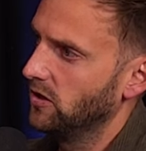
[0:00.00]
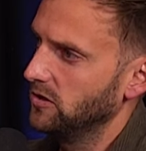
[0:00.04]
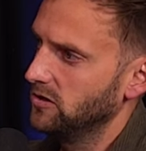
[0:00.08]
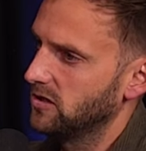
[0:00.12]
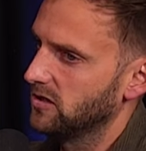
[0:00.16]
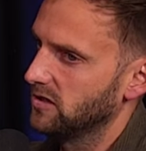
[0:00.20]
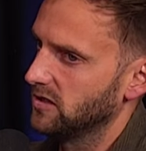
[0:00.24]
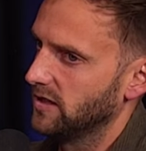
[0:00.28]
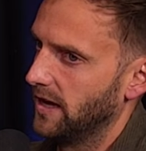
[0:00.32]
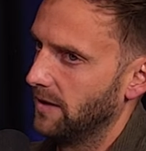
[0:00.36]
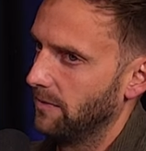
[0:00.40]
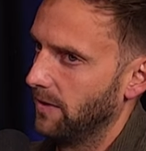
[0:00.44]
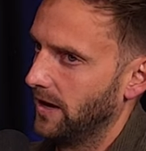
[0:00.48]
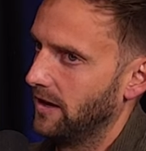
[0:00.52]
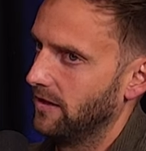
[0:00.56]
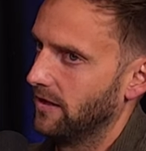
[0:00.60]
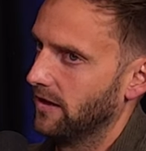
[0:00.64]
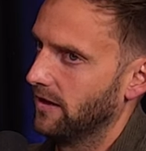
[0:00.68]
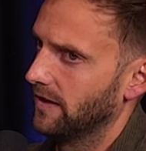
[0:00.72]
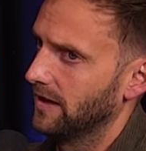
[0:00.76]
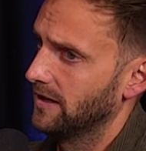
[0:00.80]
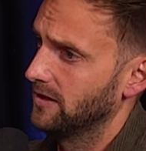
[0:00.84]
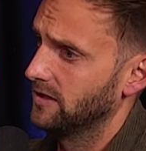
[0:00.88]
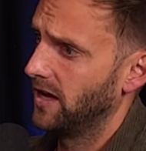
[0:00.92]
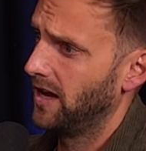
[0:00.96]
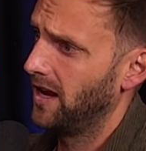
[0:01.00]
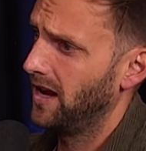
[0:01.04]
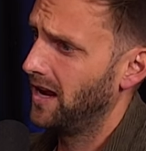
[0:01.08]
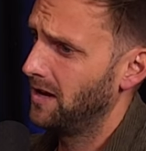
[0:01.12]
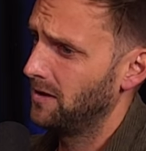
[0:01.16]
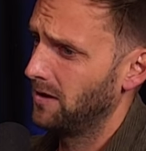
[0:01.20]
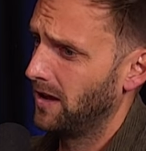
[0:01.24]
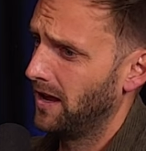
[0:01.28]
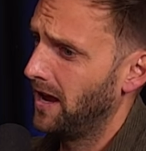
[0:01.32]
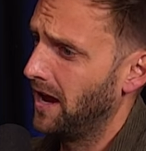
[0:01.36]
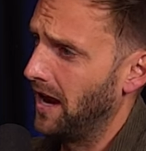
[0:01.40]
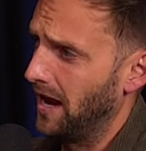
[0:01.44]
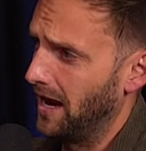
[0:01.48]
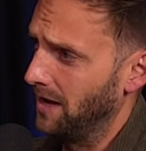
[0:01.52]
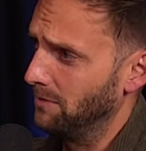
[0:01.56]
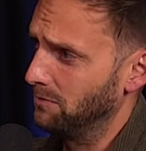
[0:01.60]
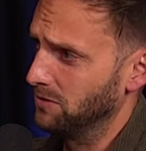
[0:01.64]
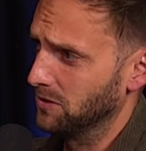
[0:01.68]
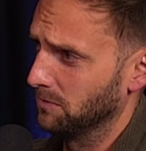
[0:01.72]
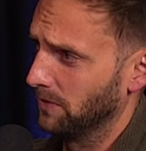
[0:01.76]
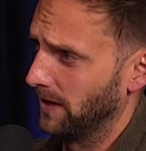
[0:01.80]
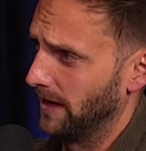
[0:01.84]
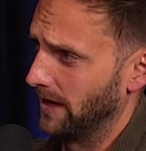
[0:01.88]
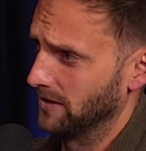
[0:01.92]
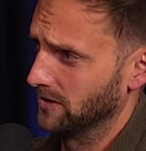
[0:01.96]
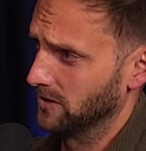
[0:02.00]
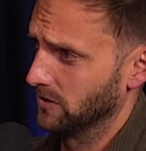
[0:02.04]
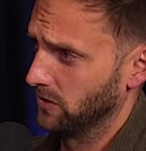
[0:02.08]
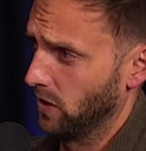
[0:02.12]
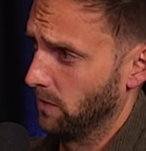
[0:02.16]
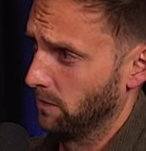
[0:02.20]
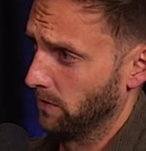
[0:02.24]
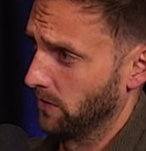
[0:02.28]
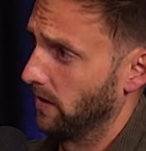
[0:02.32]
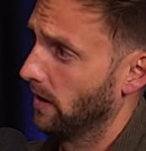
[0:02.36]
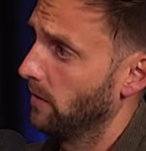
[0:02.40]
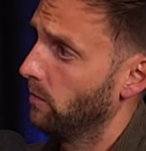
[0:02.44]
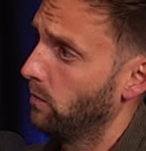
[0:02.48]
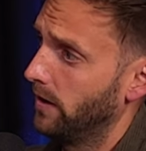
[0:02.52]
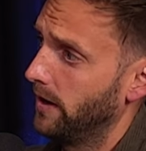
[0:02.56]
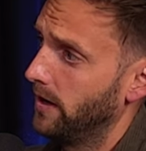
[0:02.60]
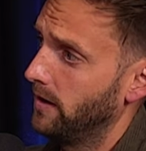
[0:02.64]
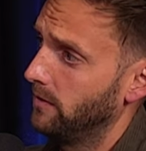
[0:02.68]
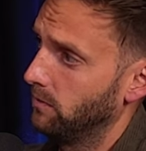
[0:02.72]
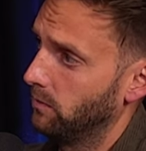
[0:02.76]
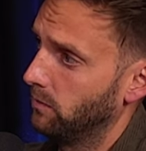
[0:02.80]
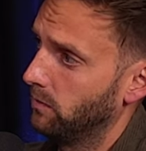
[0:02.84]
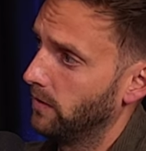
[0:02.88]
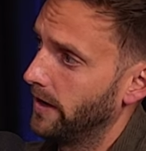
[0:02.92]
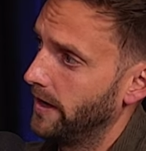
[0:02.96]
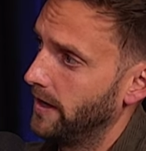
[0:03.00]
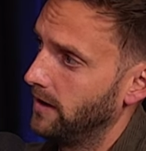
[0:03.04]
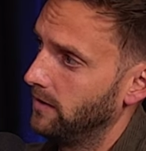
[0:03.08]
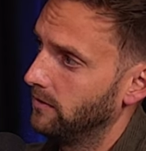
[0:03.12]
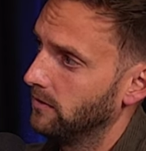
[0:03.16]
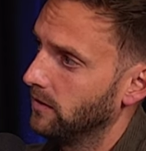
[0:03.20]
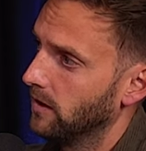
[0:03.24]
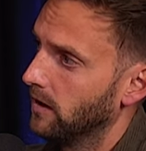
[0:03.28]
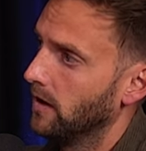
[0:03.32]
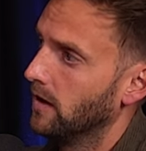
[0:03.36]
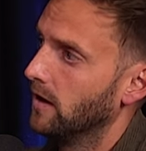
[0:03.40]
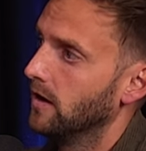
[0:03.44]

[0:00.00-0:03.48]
not just them either. There's he- heaps of players that cop it. And we we